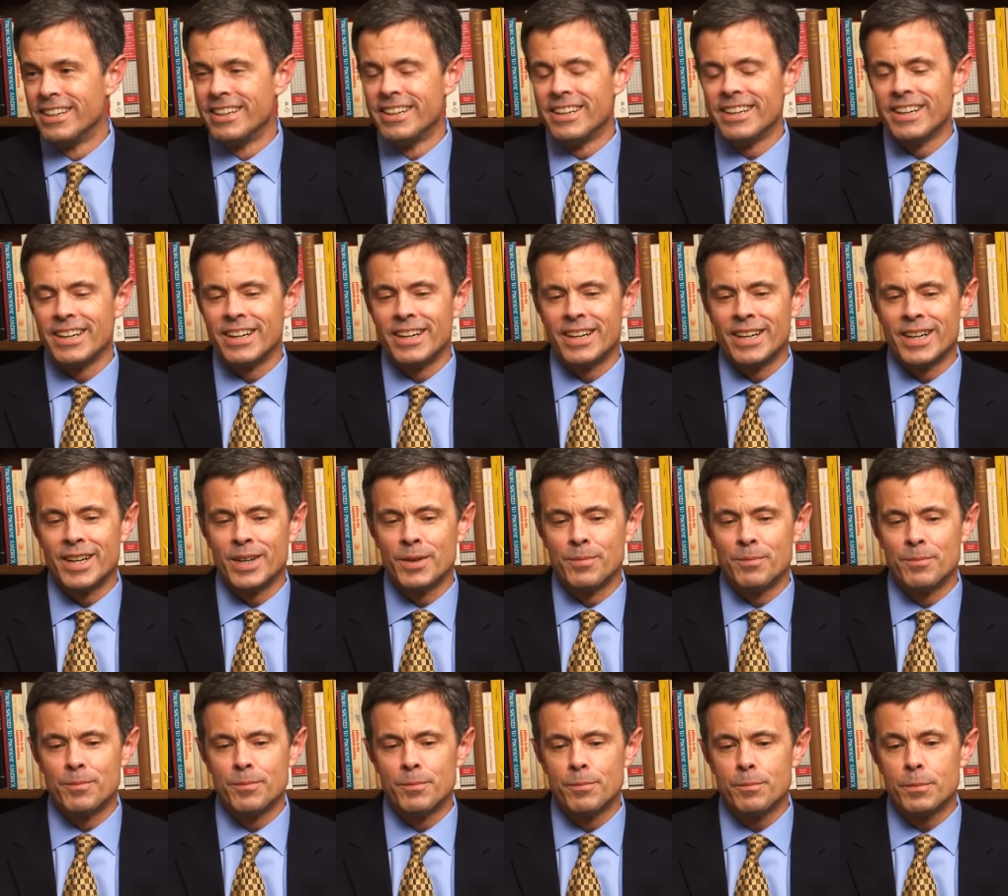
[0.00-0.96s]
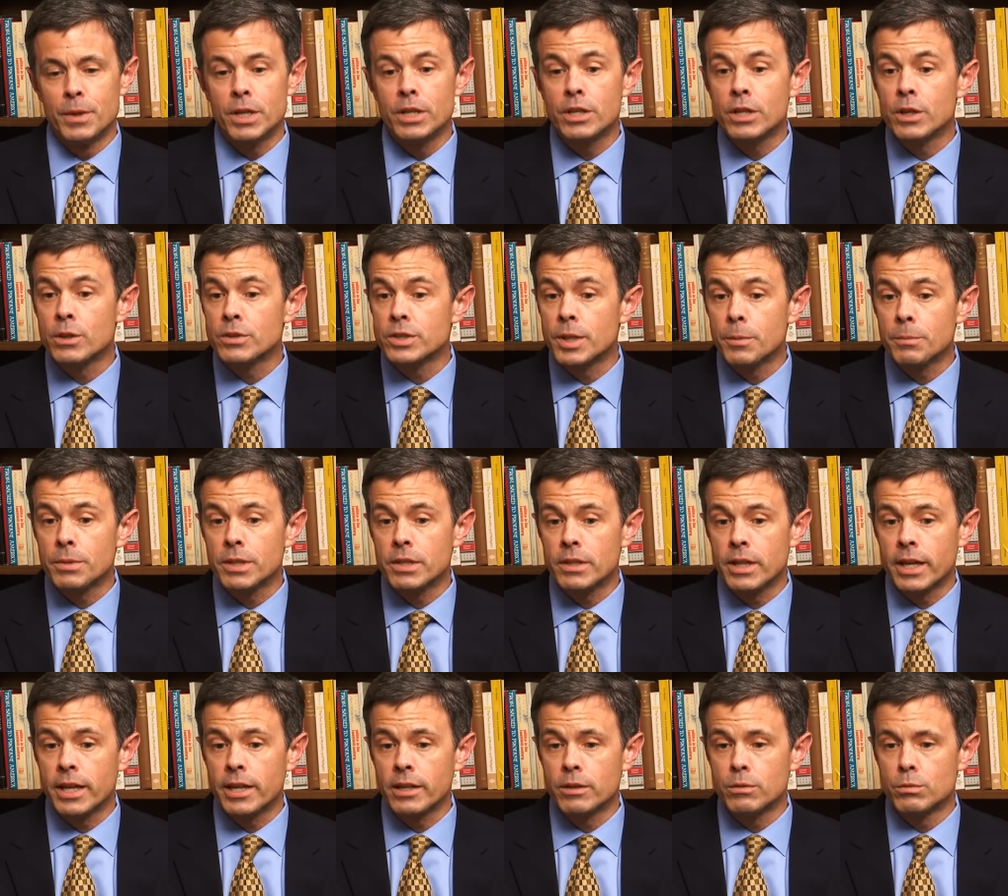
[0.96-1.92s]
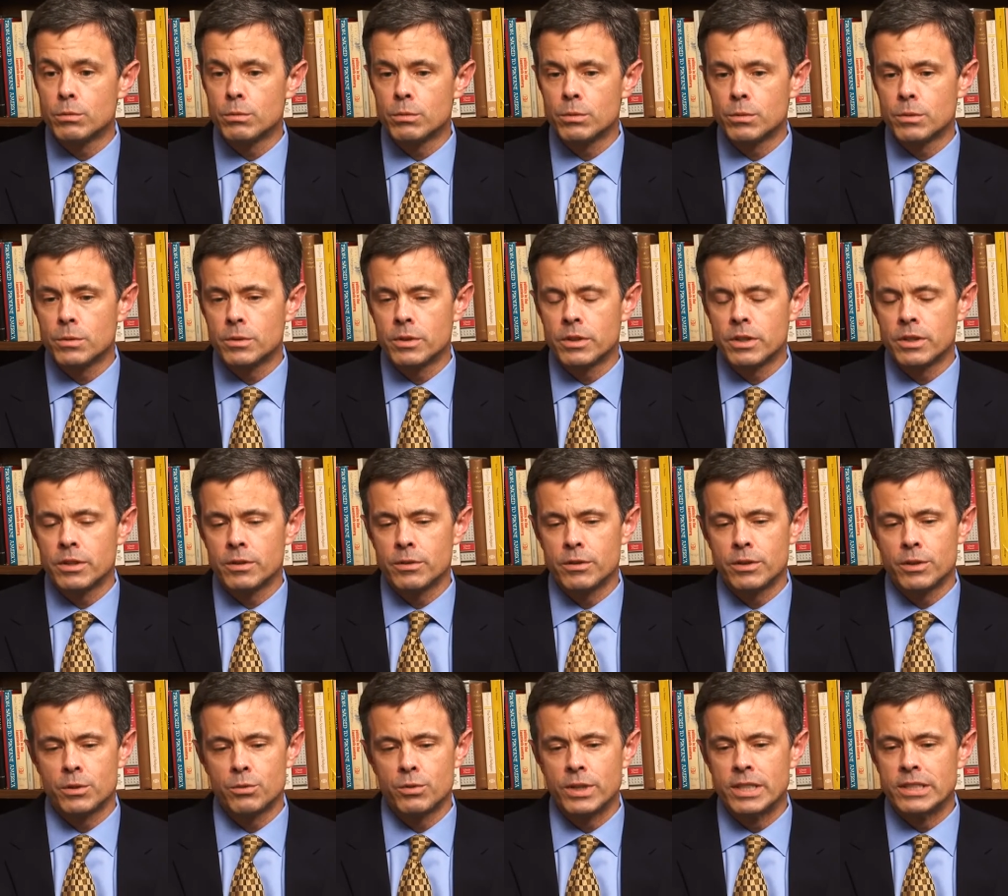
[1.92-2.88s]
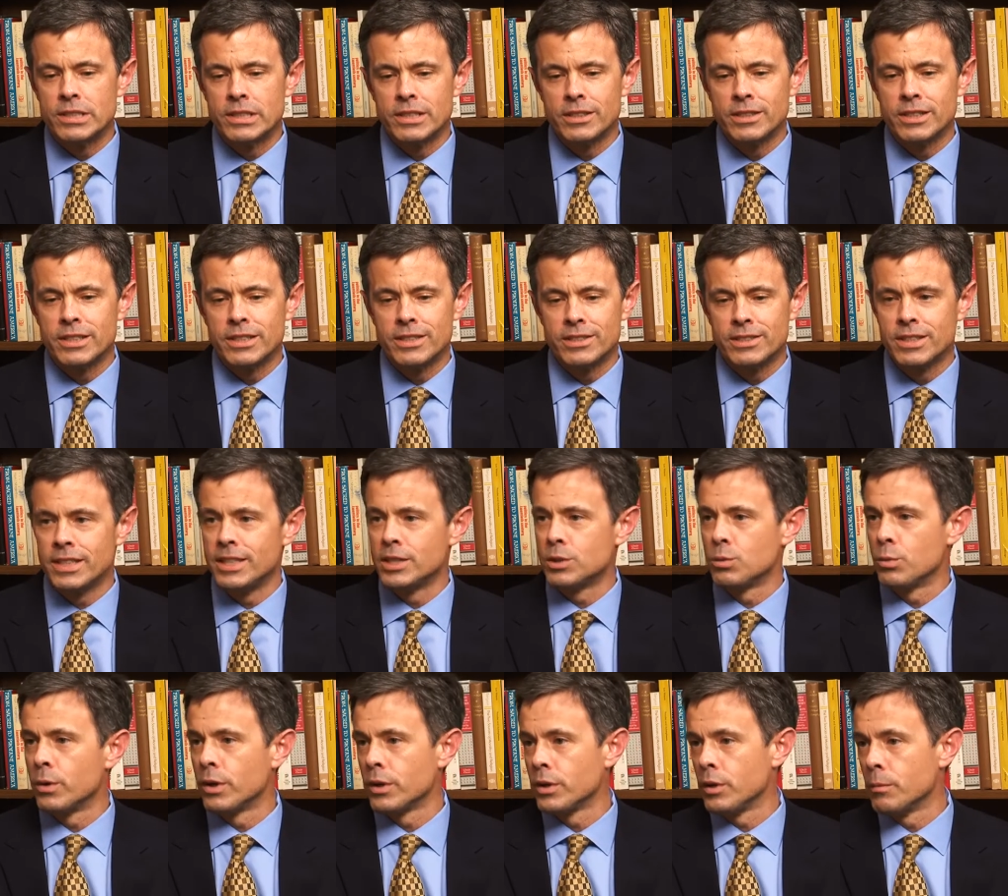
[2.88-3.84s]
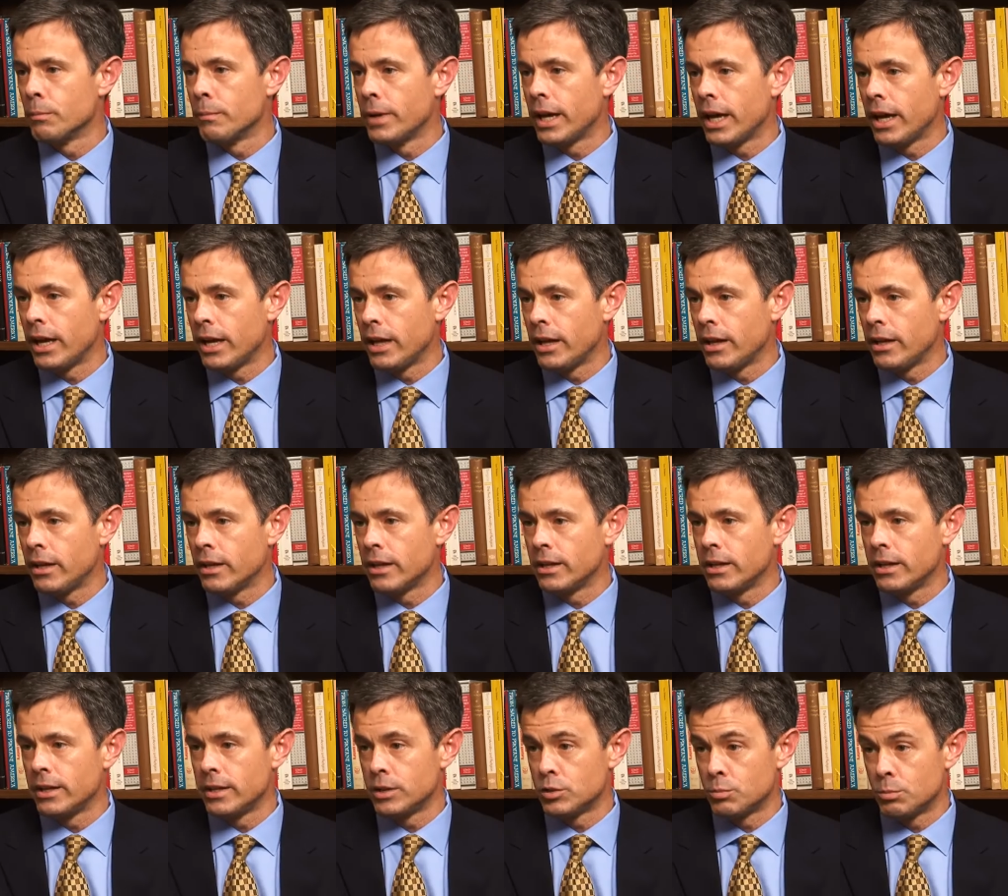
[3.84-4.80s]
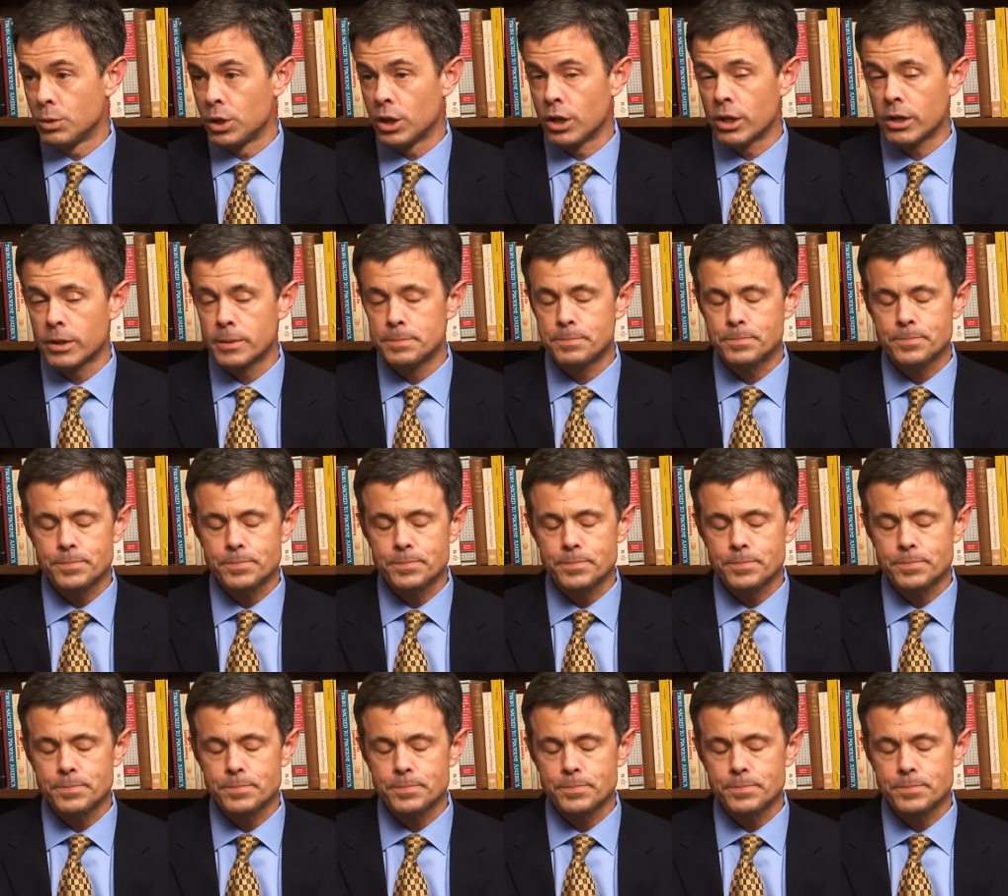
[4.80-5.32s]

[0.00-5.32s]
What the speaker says: But something like the recently deceased William May and his book,